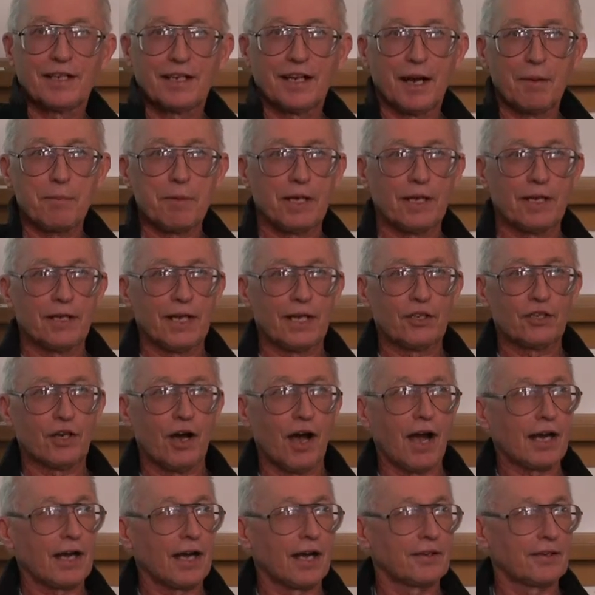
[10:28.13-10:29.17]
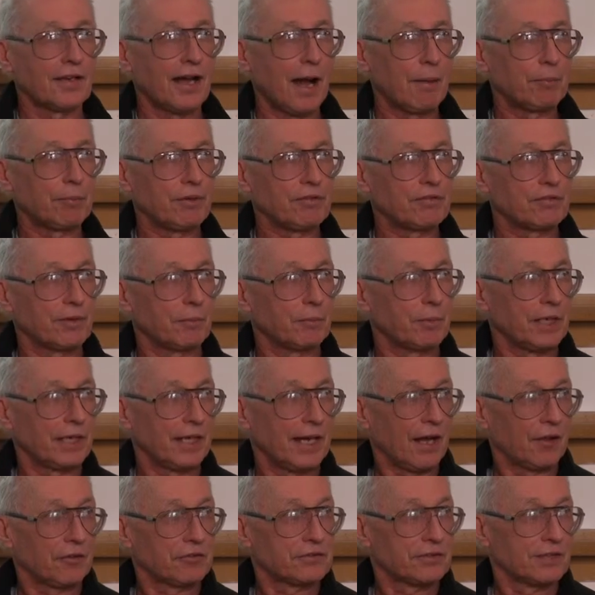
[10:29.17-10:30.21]
come in and they talk on top of
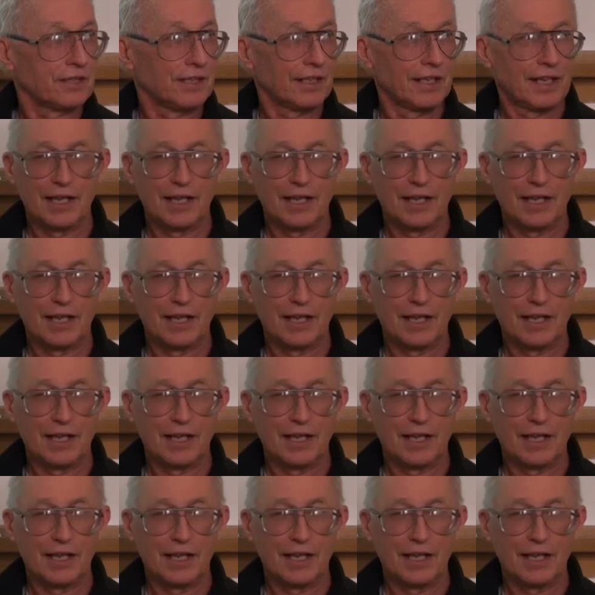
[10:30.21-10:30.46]
somebody else.